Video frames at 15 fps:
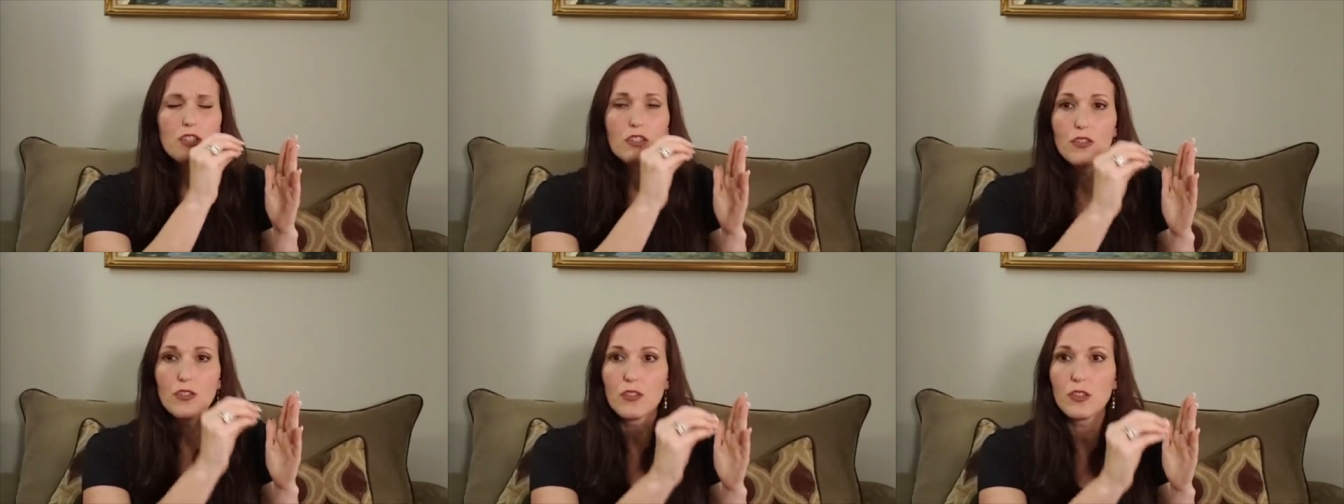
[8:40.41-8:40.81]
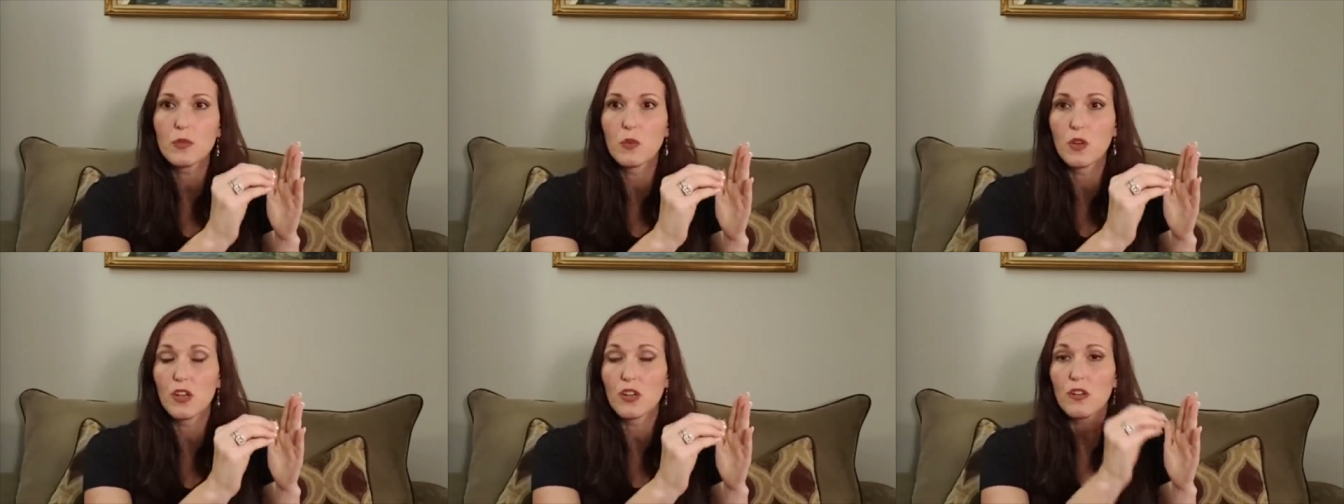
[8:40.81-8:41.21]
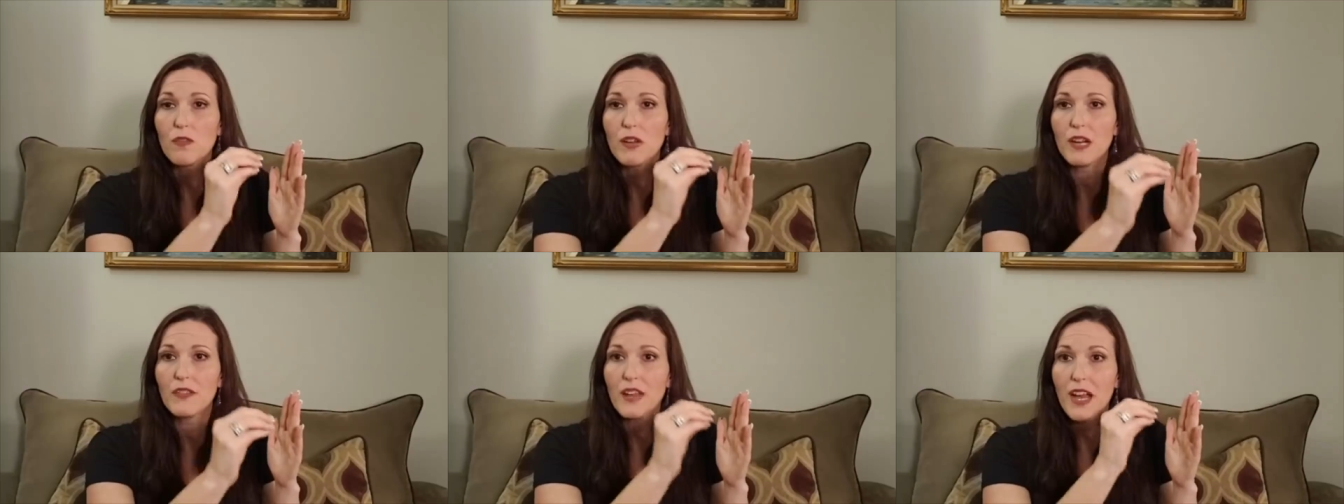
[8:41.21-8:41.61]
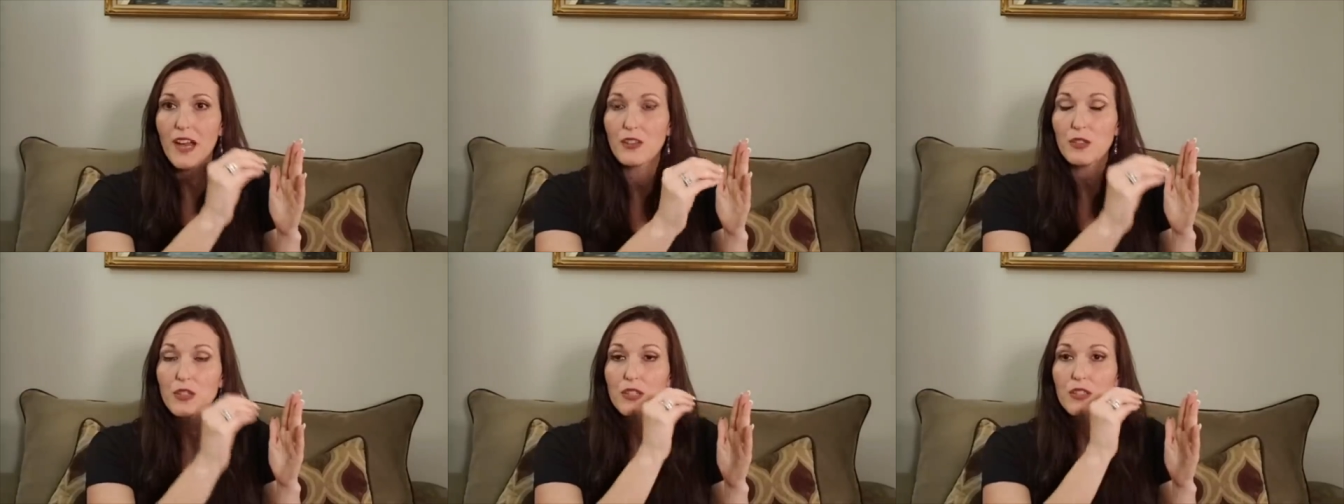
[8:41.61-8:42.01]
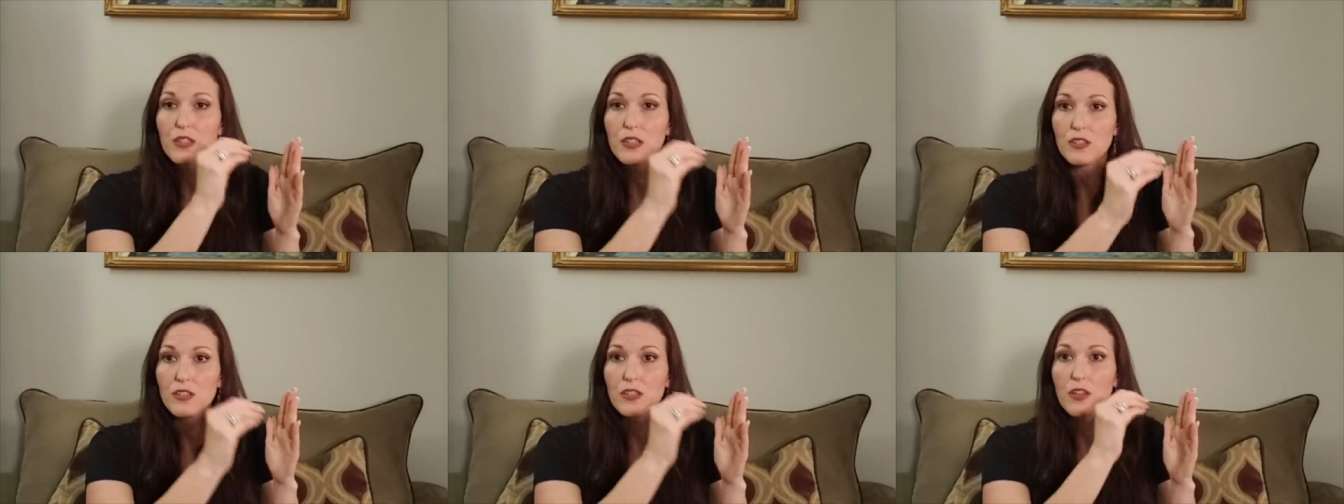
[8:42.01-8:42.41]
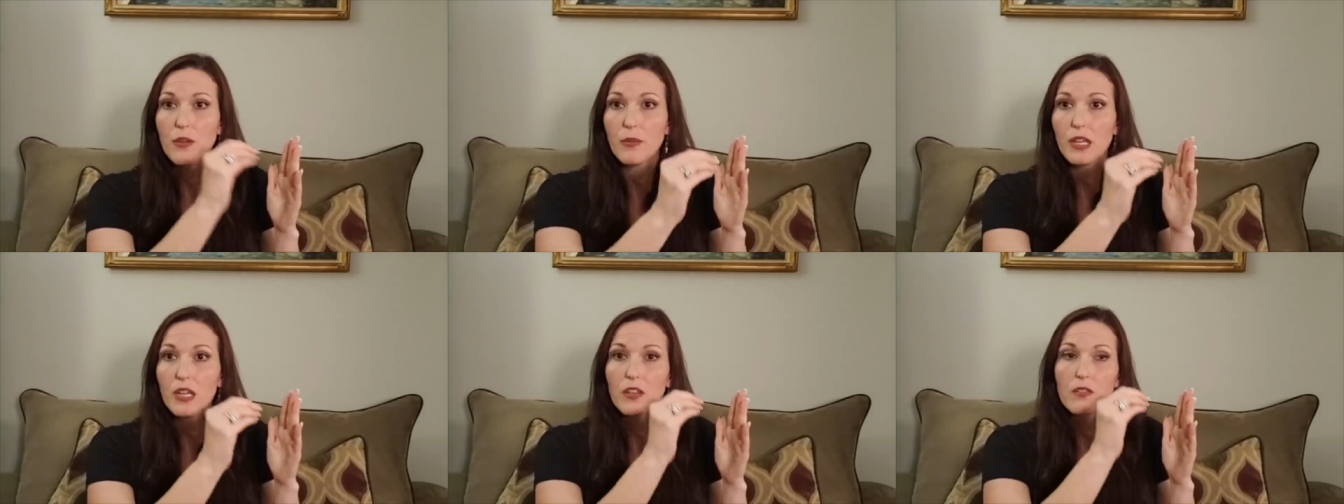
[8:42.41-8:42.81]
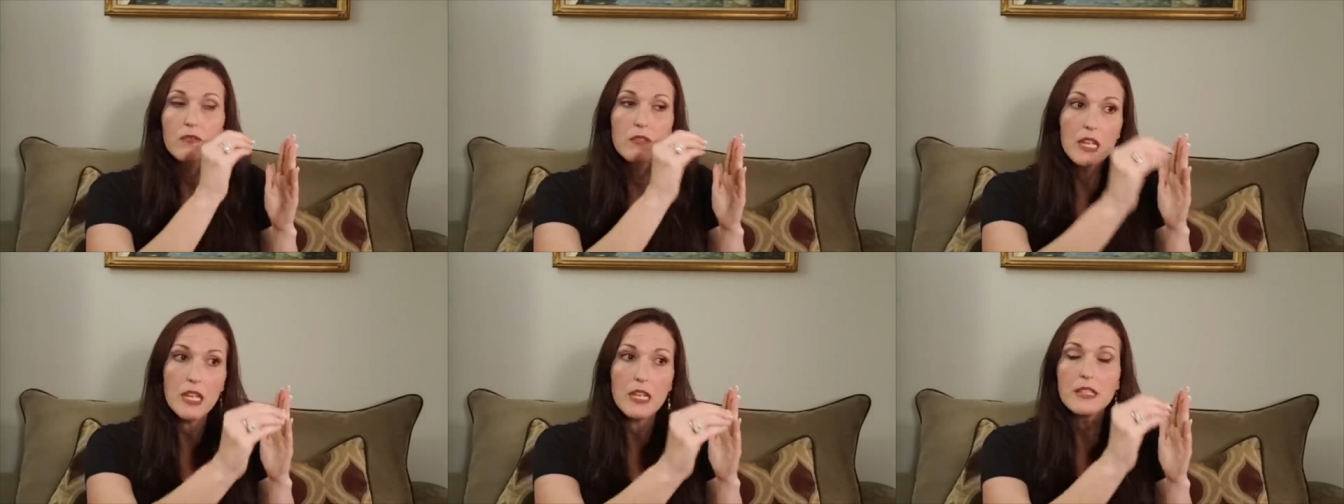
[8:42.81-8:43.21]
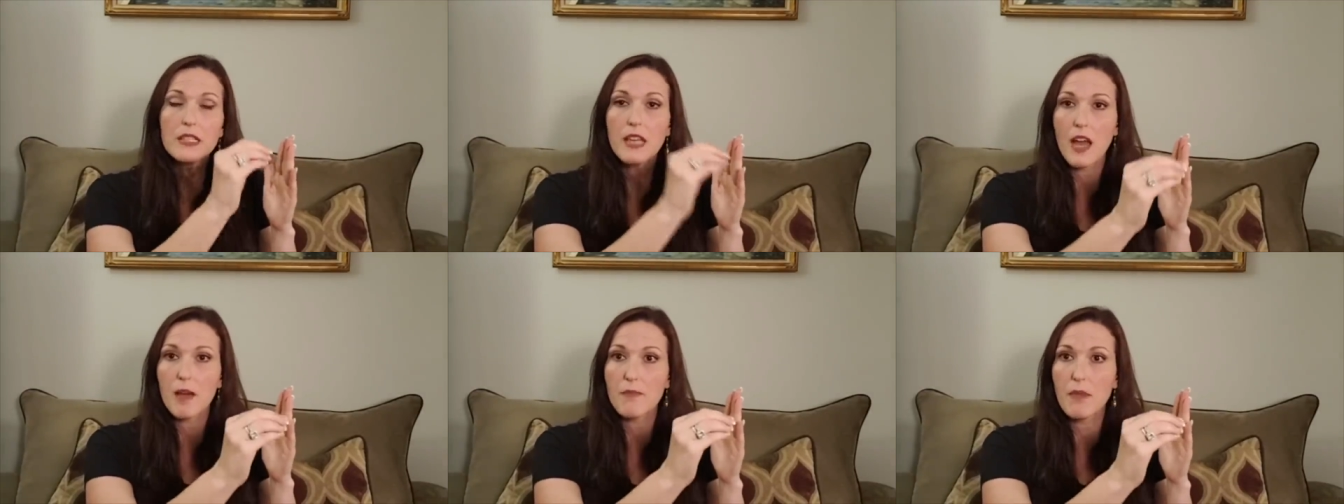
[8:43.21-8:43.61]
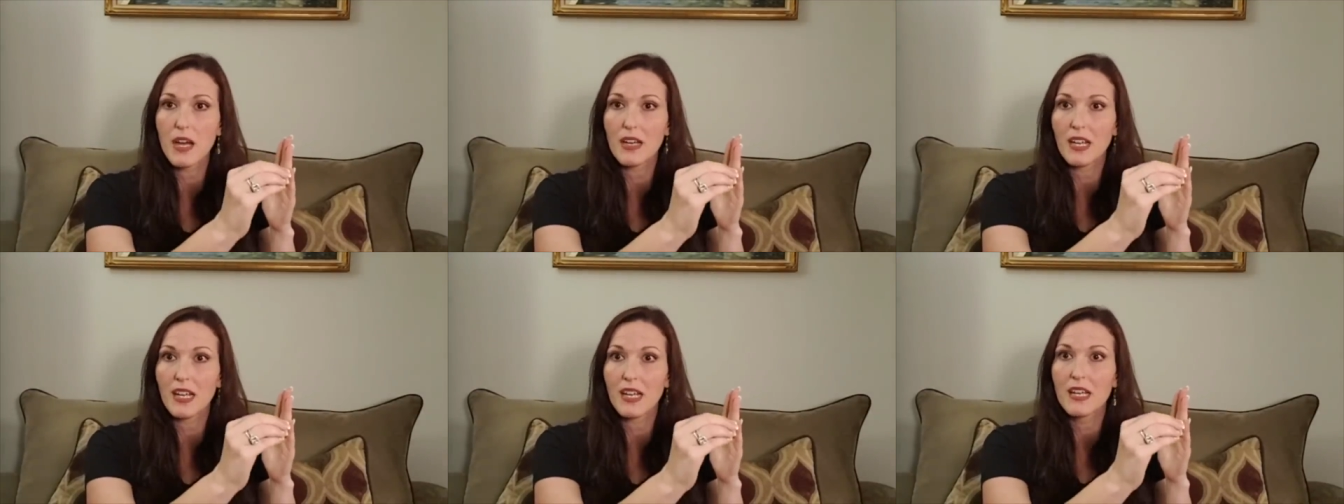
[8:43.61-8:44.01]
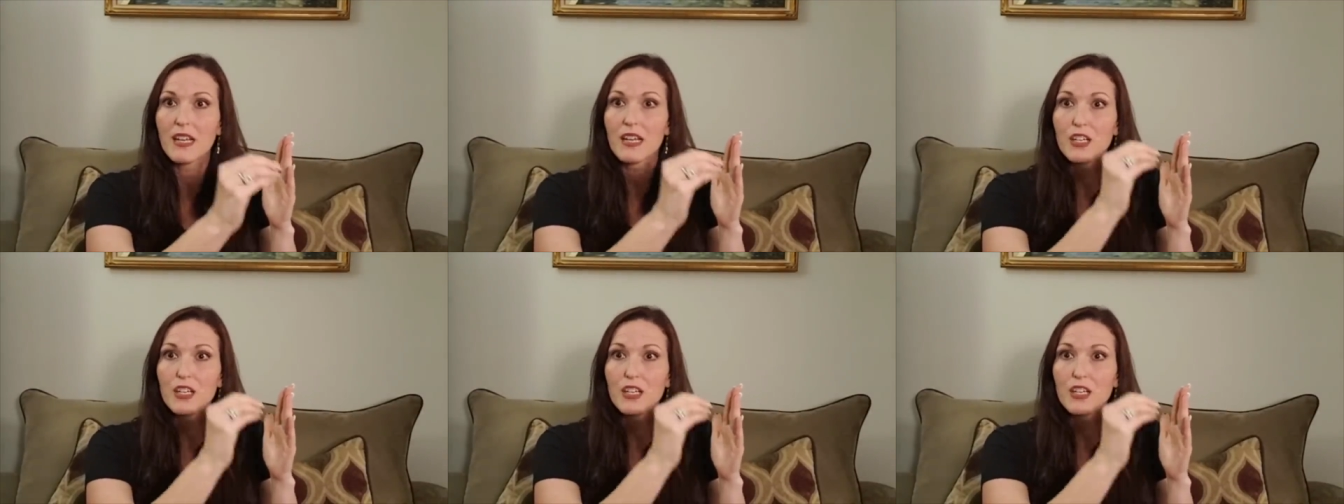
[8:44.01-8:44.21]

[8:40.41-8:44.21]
do the work around the house because there's somebody who needs that money.